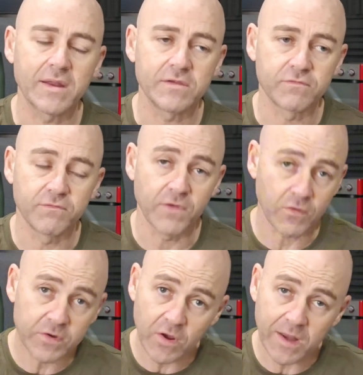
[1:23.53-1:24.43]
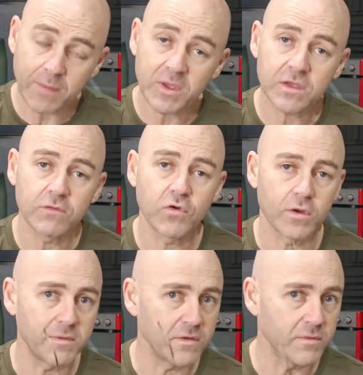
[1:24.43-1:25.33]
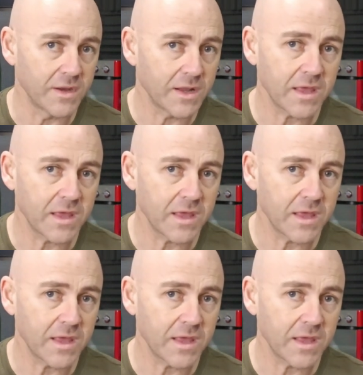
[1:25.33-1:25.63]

It's very dynamic. You've got to be a little